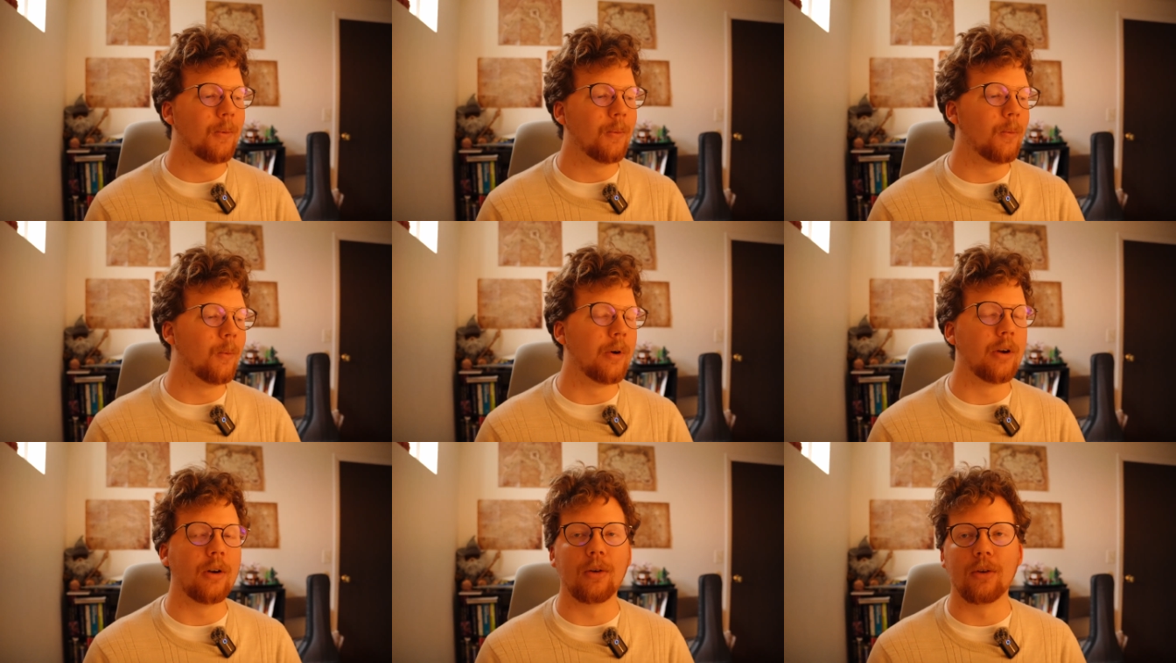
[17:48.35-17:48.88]

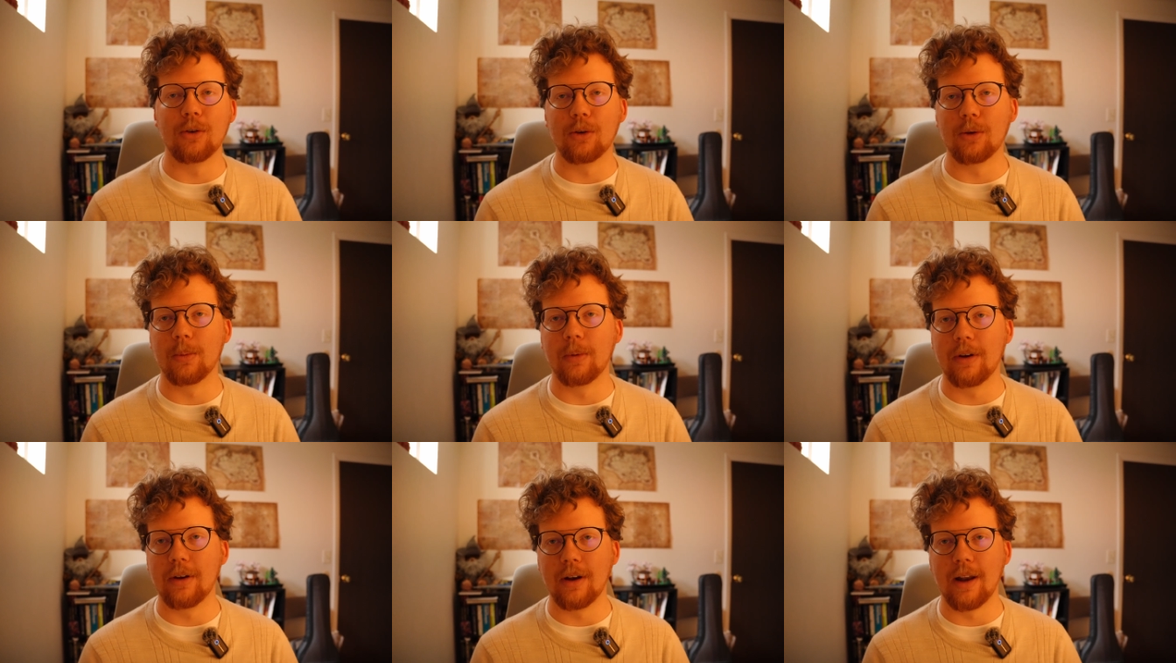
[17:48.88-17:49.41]
we are
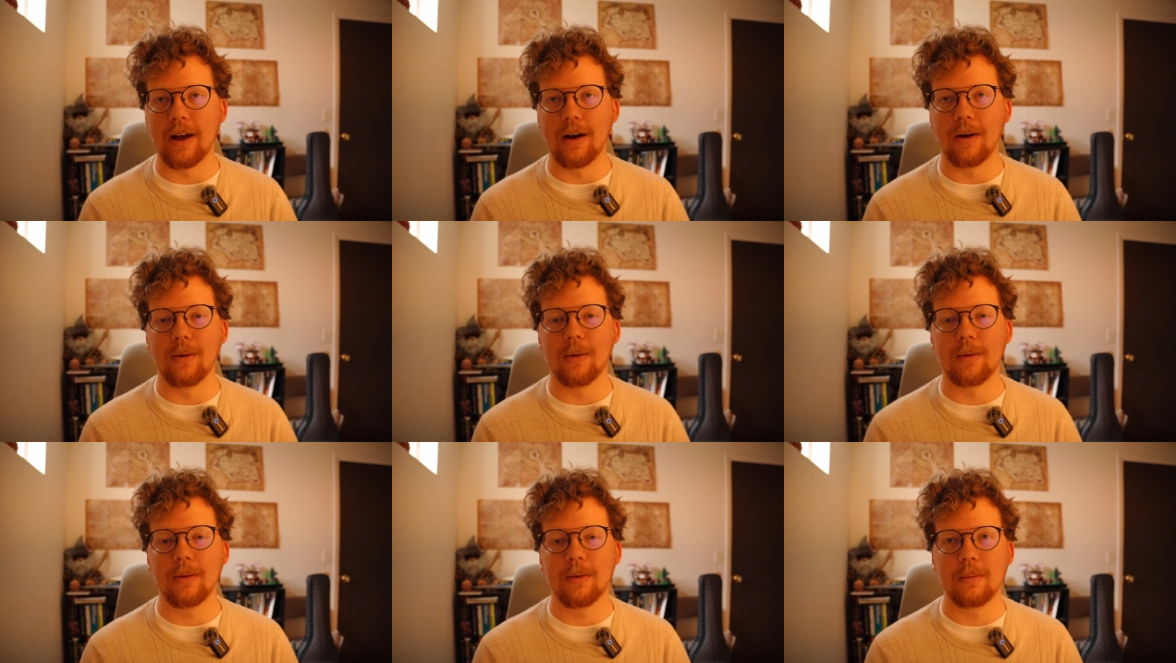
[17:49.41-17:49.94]
doomed
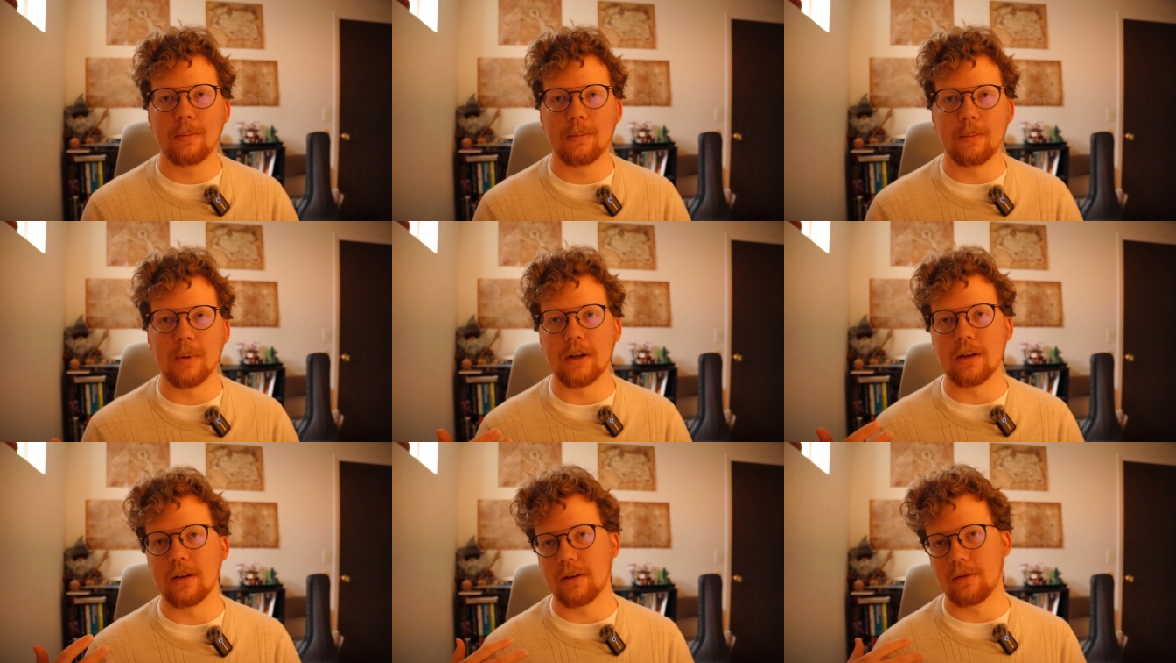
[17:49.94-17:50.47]
now
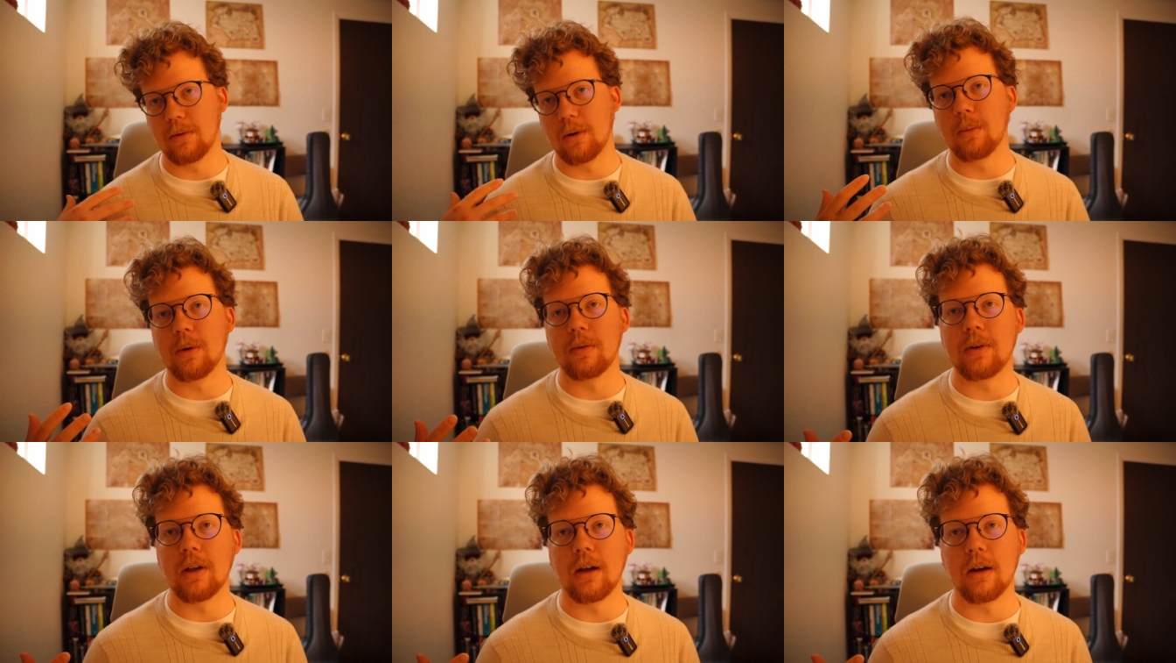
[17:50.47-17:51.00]
because of what
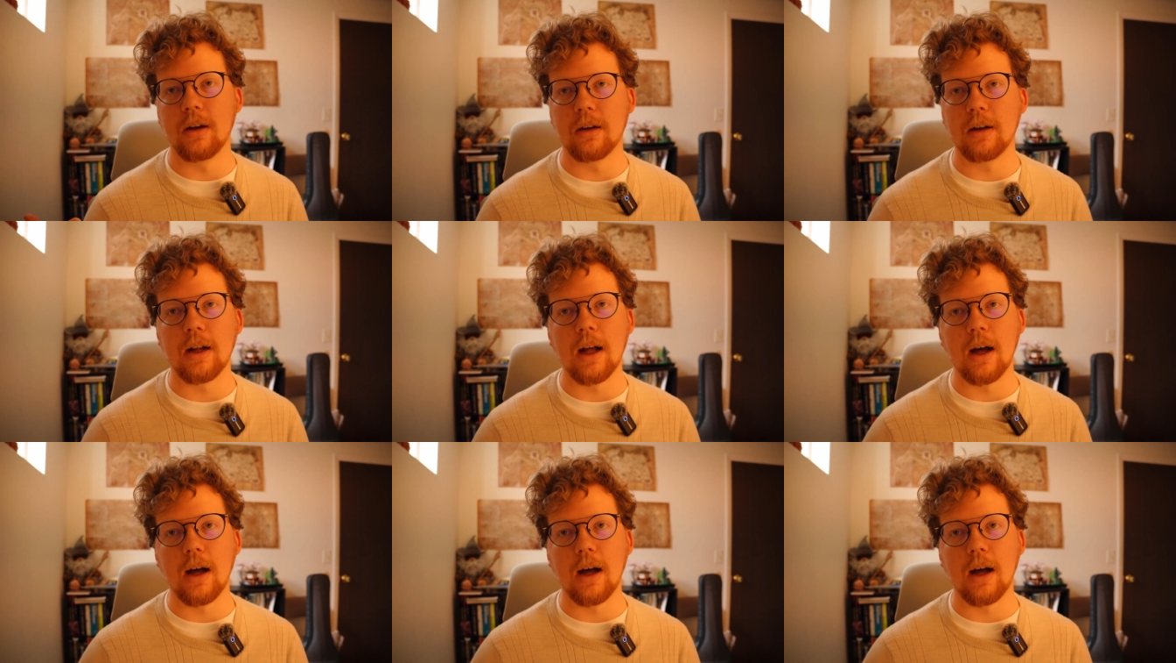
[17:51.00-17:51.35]
we've done.